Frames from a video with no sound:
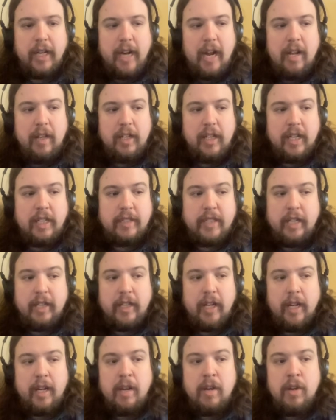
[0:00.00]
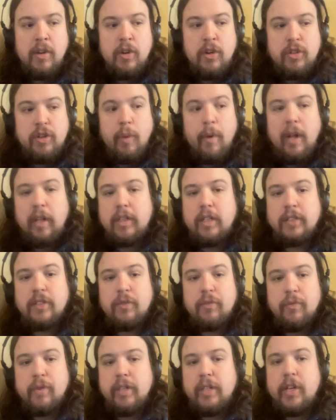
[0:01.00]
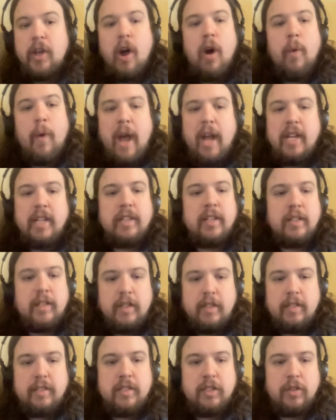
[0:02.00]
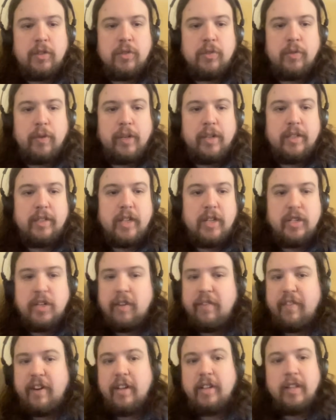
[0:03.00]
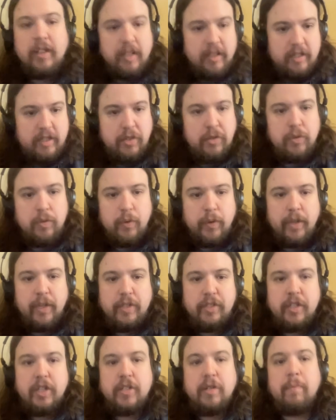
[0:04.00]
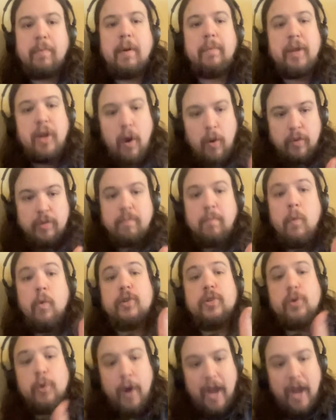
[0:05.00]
I said, like Joel doesn't really owe anything to the Sixers organization. If anything, the Sixers organization probably owes more to